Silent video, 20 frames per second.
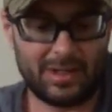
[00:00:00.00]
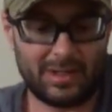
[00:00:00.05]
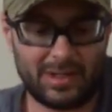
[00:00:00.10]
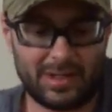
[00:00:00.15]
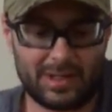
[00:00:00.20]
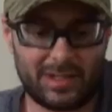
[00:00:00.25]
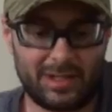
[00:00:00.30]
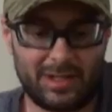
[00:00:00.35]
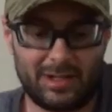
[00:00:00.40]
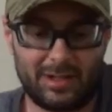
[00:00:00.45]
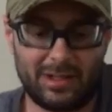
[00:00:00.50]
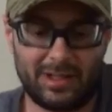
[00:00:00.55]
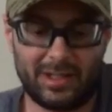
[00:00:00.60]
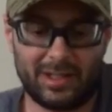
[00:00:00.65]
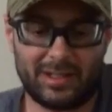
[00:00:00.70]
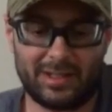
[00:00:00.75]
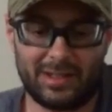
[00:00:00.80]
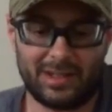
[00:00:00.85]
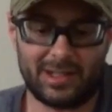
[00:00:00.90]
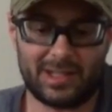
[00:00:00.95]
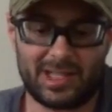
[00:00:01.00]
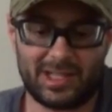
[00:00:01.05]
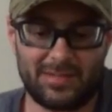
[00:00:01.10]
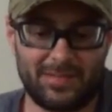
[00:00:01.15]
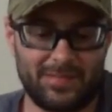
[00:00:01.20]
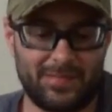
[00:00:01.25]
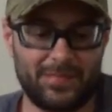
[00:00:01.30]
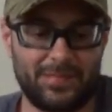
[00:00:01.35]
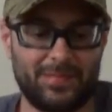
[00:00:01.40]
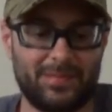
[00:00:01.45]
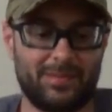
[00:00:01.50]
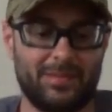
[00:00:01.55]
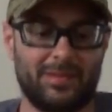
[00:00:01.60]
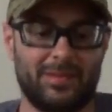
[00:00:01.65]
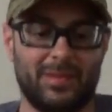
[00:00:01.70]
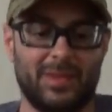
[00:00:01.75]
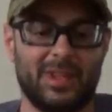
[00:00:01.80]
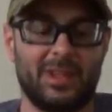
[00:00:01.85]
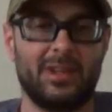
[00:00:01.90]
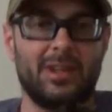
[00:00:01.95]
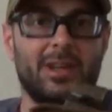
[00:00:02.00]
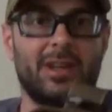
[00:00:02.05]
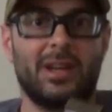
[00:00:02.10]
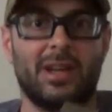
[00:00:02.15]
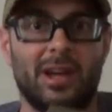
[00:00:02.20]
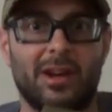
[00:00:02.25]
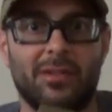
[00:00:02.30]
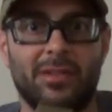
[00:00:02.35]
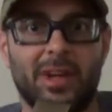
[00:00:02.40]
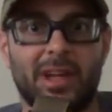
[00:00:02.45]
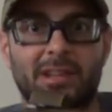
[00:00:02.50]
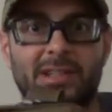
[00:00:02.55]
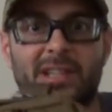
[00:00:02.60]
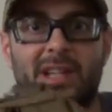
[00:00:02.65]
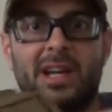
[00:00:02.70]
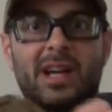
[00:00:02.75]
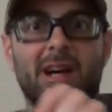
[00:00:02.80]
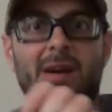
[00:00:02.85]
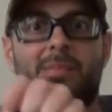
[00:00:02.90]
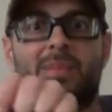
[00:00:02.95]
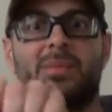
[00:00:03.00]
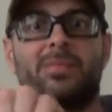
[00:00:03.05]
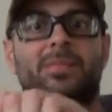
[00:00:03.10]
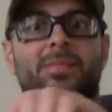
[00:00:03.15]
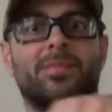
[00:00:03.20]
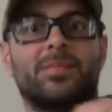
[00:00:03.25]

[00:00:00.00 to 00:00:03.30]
It's kind of like this, how that top